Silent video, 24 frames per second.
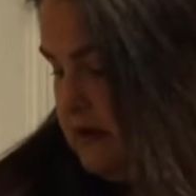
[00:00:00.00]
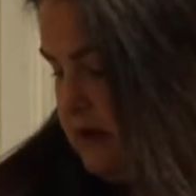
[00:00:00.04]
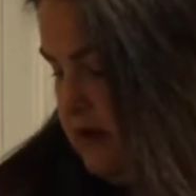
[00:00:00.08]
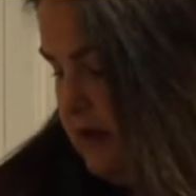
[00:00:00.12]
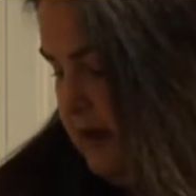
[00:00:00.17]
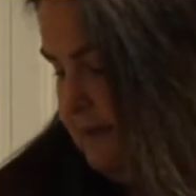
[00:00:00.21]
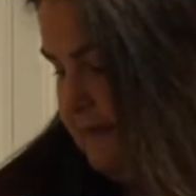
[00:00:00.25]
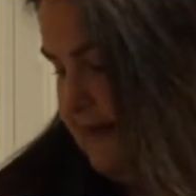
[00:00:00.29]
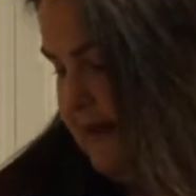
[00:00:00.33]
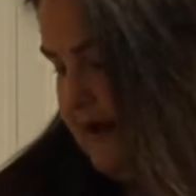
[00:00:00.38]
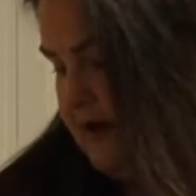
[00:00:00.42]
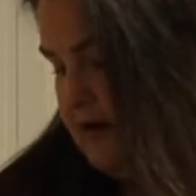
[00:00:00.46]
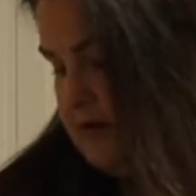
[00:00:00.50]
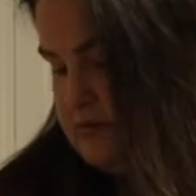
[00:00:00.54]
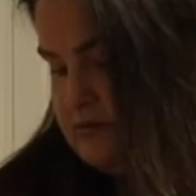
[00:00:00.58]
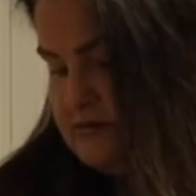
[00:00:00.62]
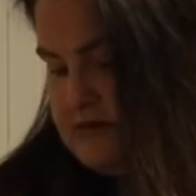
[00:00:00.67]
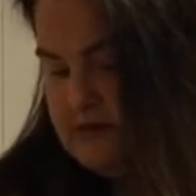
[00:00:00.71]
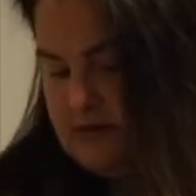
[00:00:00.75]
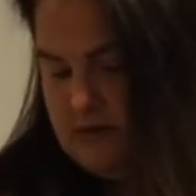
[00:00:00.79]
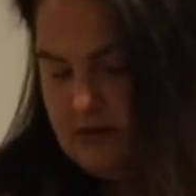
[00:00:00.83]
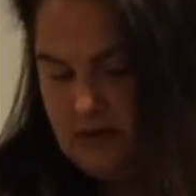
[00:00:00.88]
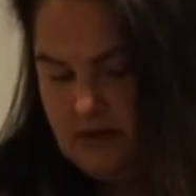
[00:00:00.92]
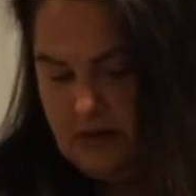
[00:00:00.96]

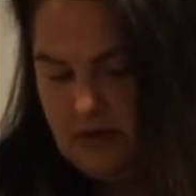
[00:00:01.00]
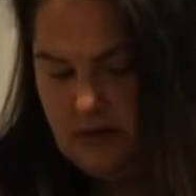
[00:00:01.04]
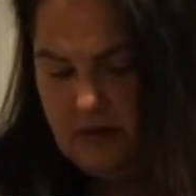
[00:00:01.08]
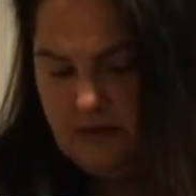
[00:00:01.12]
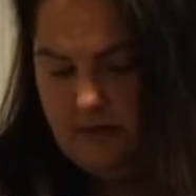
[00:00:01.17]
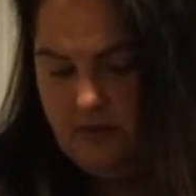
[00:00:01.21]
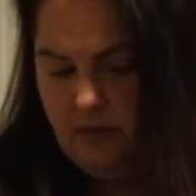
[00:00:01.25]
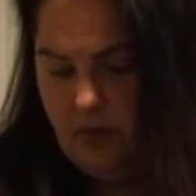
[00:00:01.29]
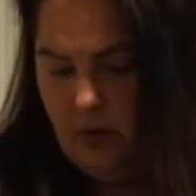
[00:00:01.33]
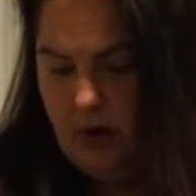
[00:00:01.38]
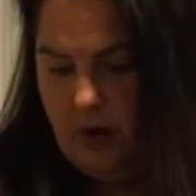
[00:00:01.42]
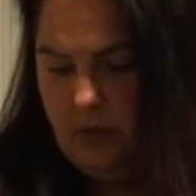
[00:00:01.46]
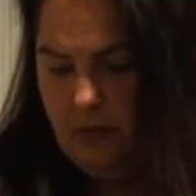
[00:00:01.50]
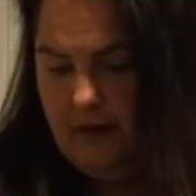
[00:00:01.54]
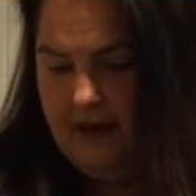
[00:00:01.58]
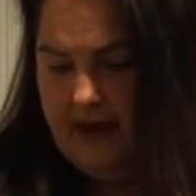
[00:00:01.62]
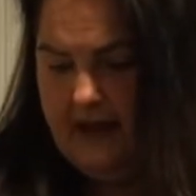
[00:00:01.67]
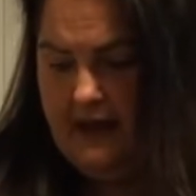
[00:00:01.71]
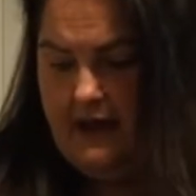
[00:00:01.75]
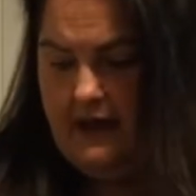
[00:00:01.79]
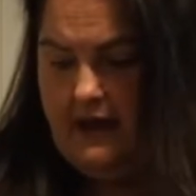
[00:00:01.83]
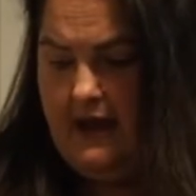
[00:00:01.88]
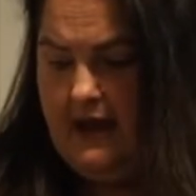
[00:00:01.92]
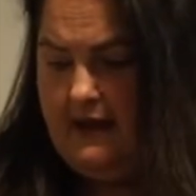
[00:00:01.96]
amount of what we
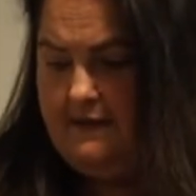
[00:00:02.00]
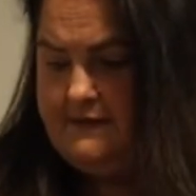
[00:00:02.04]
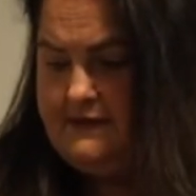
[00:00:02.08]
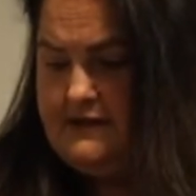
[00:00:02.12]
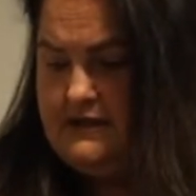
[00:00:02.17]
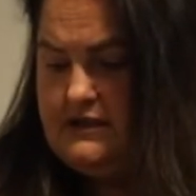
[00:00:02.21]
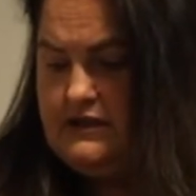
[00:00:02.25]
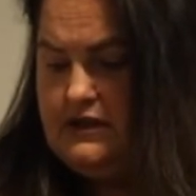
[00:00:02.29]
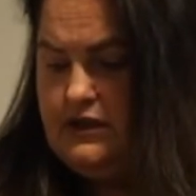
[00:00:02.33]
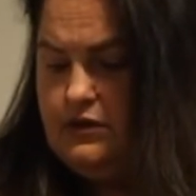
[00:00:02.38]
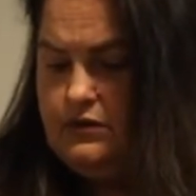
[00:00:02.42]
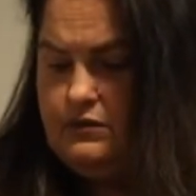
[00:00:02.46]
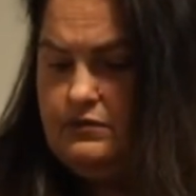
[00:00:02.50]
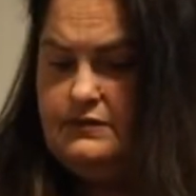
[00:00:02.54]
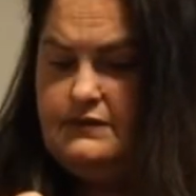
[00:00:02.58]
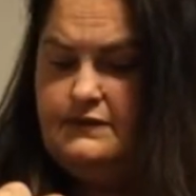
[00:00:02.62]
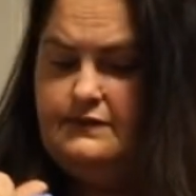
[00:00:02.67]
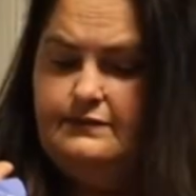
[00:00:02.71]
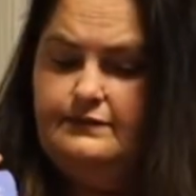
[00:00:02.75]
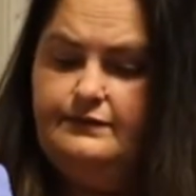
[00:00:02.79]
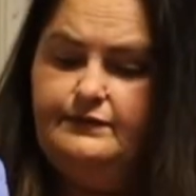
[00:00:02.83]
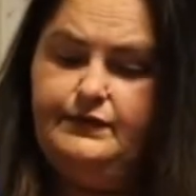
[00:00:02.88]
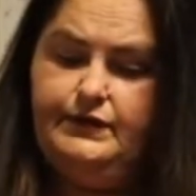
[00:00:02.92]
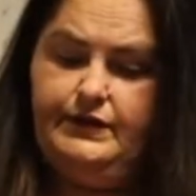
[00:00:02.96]
have to do
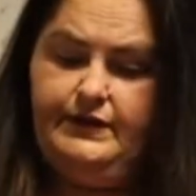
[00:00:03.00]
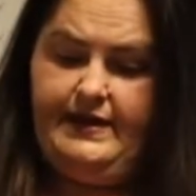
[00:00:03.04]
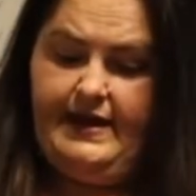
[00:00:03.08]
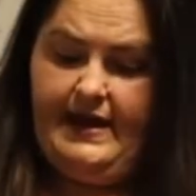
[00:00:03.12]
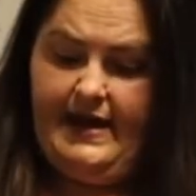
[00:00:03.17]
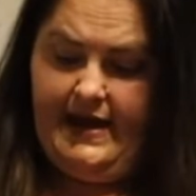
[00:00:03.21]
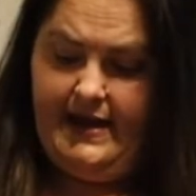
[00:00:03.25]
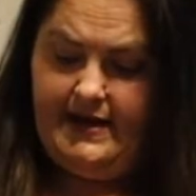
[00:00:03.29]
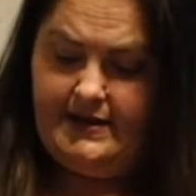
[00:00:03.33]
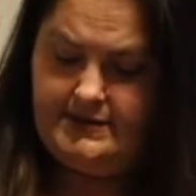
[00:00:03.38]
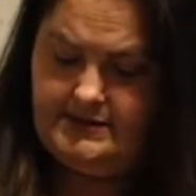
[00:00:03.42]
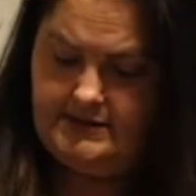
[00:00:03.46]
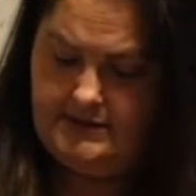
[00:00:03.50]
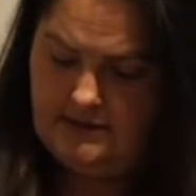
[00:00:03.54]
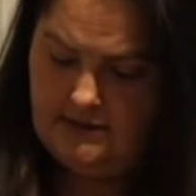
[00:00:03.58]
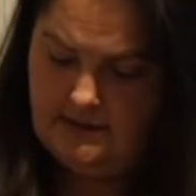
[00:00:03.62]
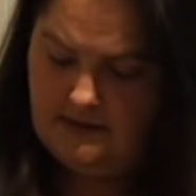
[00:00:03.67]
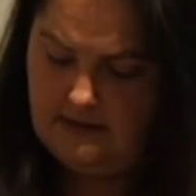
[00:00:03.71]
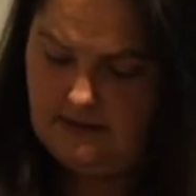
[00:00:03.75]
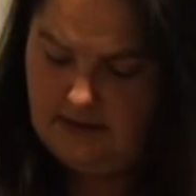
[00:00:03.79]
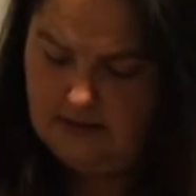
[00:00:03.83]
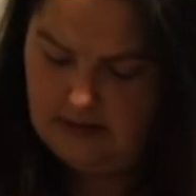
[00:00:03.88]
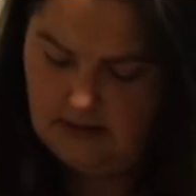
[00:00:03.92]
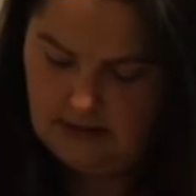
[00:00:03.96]
for that,
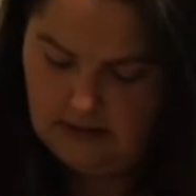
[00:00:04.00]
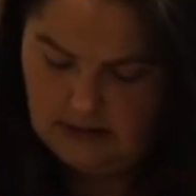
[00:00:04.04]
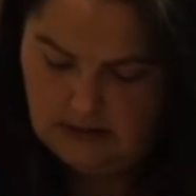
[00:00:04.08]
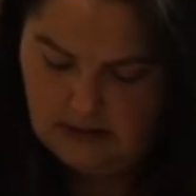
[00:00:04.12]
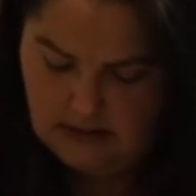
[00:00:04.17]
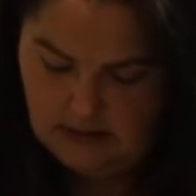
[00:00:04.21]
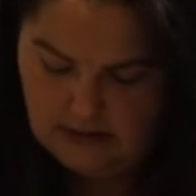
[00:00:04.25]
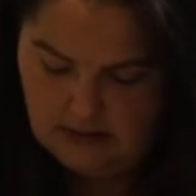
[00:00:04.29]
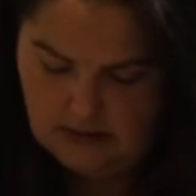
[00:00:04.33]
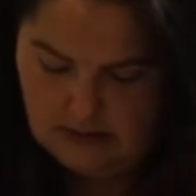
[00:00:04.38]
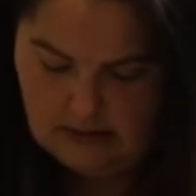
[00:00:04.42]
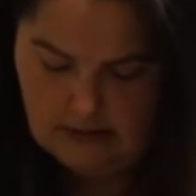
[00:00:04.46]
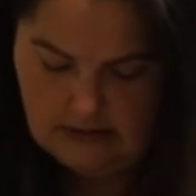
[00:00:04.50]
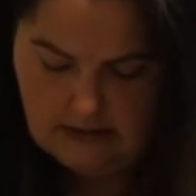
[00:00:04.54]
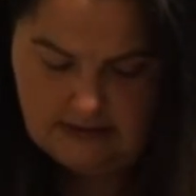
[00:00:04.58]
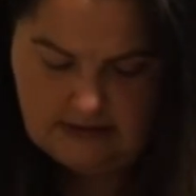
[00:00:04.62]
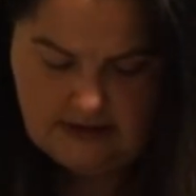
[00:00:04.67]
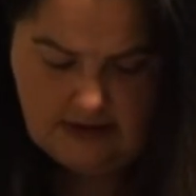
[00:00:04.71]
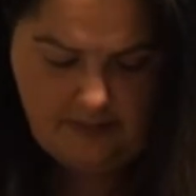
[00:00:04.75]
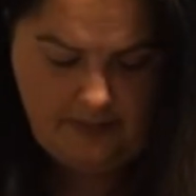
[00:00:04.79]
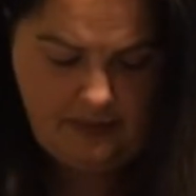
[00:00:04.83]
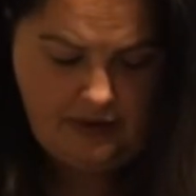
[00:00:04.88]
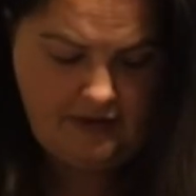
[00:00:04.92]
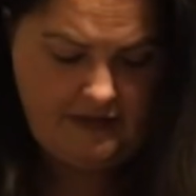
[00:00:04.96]

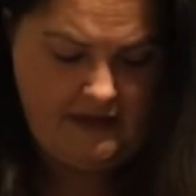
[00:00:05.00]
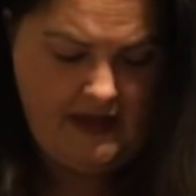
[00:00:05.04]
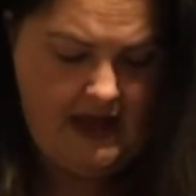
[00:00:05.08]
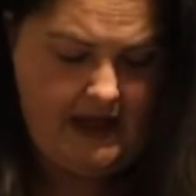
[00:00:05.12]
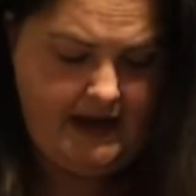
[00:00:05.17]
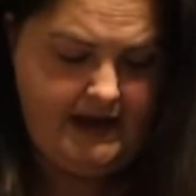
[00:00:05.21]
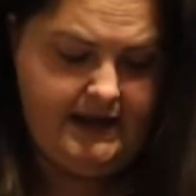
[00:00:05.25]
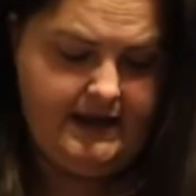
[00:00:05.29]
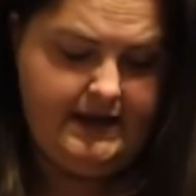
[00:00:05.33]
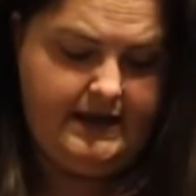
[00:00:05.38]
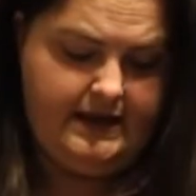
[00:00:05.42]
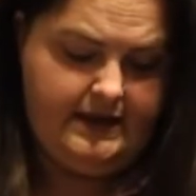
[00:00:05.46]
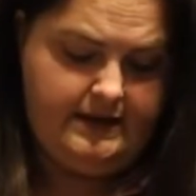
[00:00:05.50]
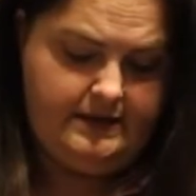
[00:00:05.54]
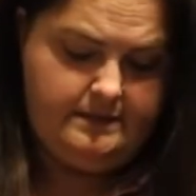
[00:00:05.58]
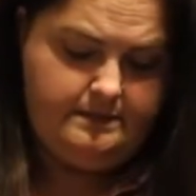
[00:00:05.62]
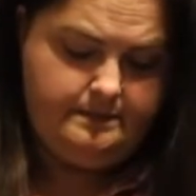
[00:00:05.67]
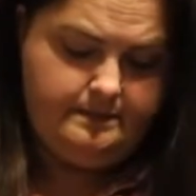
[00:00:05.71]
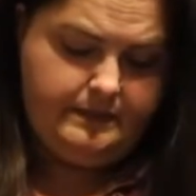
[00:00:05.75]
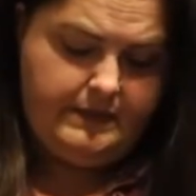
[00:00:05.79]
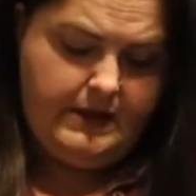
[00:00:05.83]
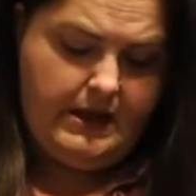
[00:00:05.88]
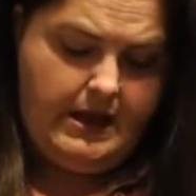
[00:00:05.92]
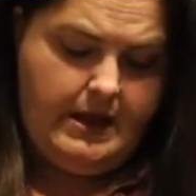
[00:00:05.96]
to put that in.
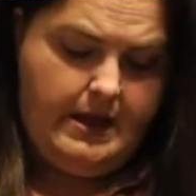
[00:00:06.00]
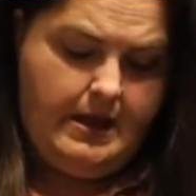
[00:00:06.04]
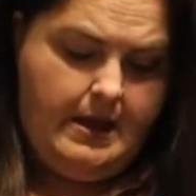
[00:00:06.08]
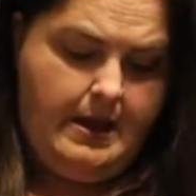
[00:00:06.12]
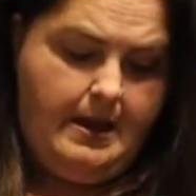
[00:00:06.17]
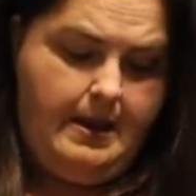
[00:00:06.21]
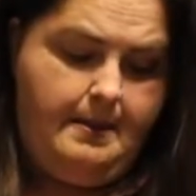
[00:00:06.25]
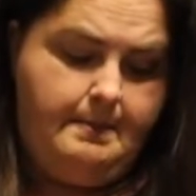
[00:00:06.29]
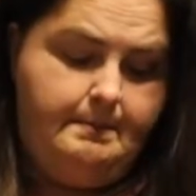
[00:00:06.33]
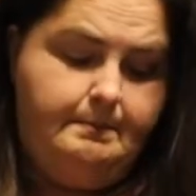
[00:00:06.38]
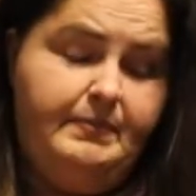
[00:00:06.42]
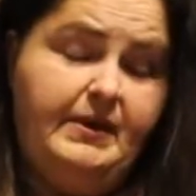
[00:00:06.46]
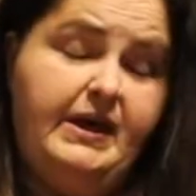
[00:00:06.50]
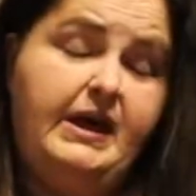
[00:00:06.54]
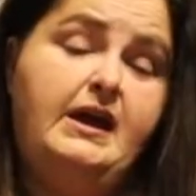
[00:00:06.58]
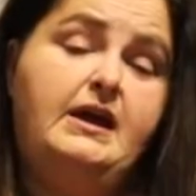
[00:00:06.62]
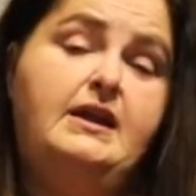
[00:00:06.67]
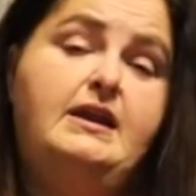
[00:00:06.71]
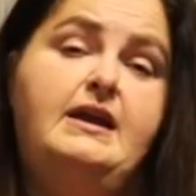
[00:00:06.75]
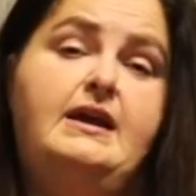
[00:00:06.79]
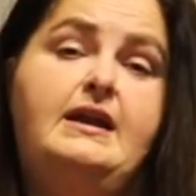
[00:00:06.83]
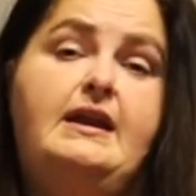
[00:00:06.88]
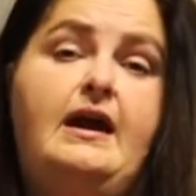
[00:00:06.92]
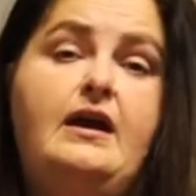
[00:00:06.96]

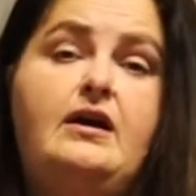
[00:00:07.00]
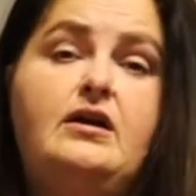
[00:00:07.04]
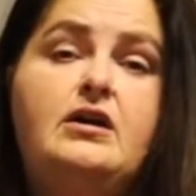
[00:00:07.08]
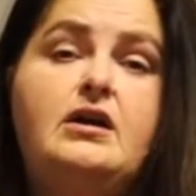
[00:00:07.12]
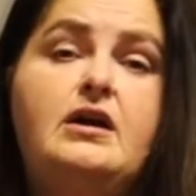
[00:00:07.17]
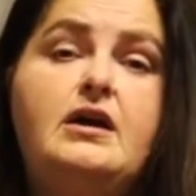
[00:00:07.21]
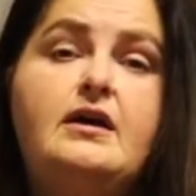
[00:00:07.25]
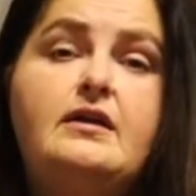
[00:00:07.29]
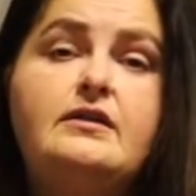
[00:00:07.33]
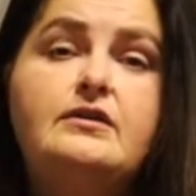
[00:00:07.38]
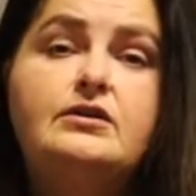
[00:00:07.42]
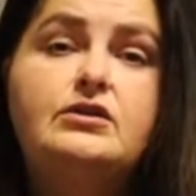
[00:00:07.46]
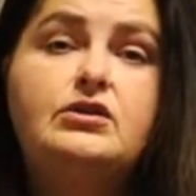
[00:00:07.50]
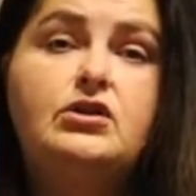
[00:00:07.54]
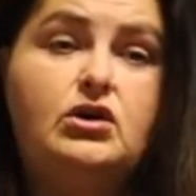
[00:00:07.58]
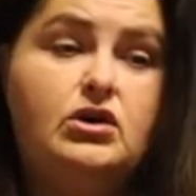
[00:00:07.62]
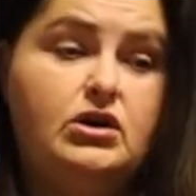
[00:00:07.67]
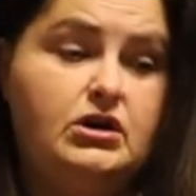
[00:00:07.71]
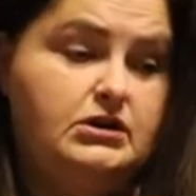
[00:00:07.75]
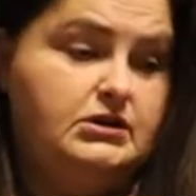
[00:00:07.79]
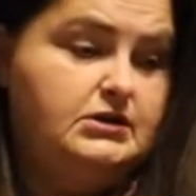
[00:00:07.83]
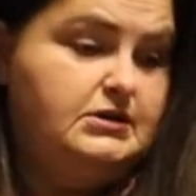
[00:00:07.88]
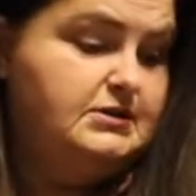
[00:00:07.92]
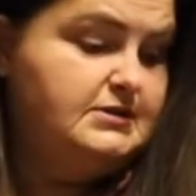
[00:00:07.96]
But in our other
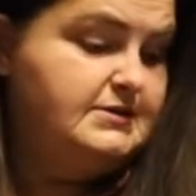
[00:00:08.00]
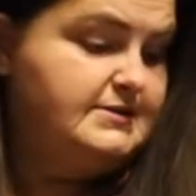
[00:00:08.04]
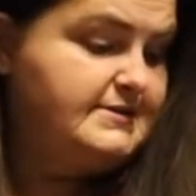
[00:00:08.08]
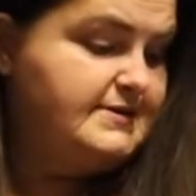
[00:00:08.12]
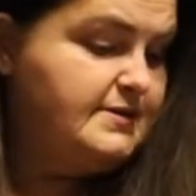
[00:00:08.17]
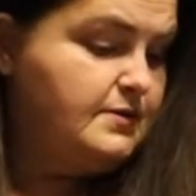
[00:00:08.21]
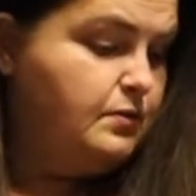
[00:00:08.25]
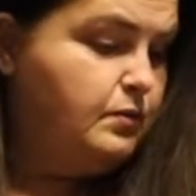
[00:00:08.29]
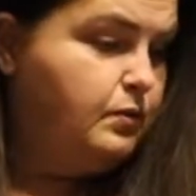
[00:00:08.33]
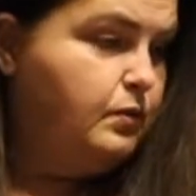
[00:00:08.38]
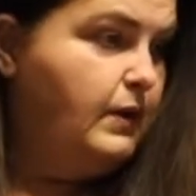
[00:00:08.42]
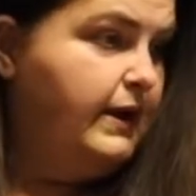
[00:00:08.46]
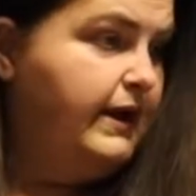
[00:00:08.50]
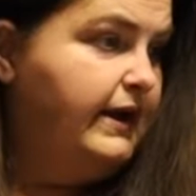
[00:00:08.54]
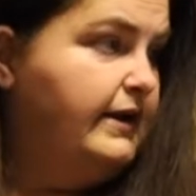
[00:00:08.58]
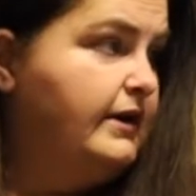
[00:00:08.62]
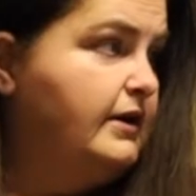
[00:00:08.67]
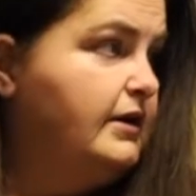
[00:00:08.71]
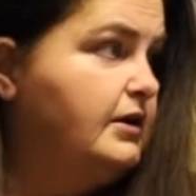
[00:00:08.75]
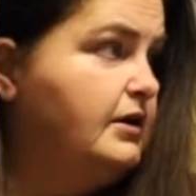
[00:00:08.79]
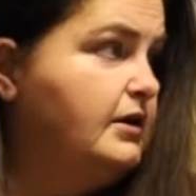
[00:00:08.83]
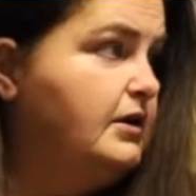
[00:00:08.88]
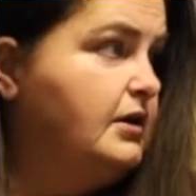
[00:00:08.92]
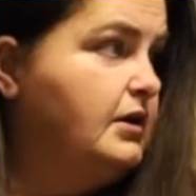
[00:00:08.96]
gardens
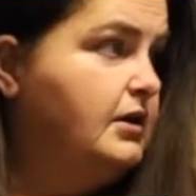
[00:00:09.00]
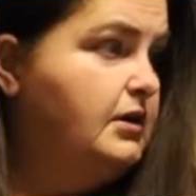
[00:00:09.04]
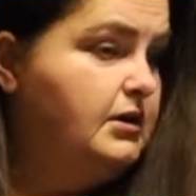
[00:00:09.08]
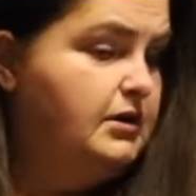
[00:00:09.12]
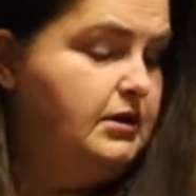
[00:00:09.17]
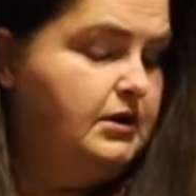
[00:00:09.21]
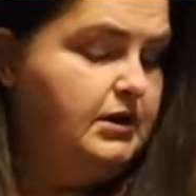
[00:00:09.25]
where